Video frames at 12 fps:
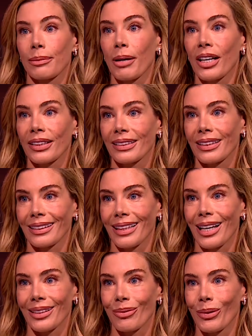person
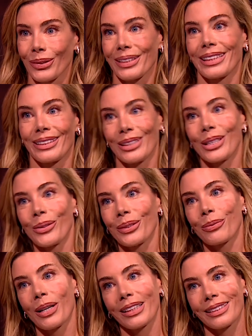and wants it to do
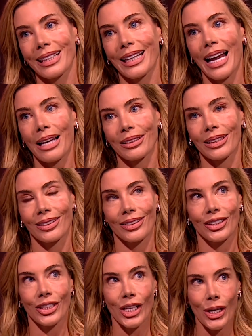as well as it can
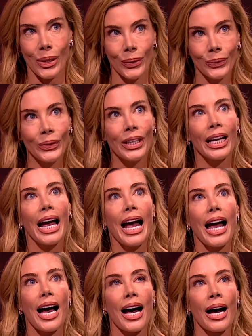do.
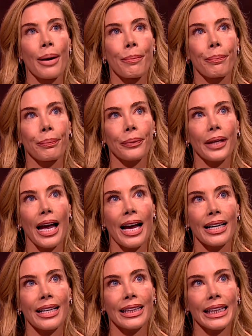
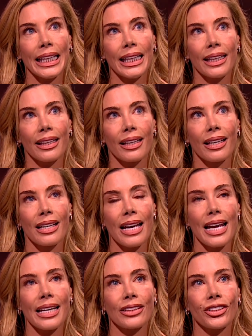And I think
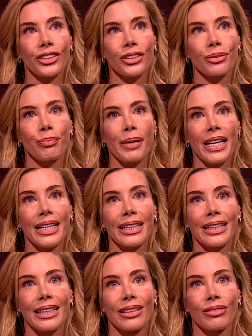it should
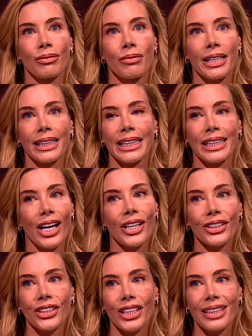be really
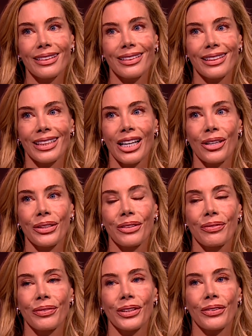nurtured. You know,
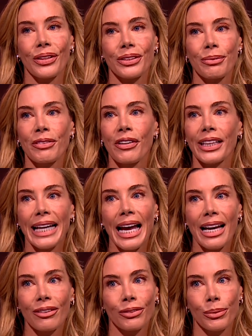you've got to be very
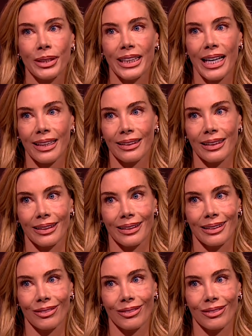careful when you're handling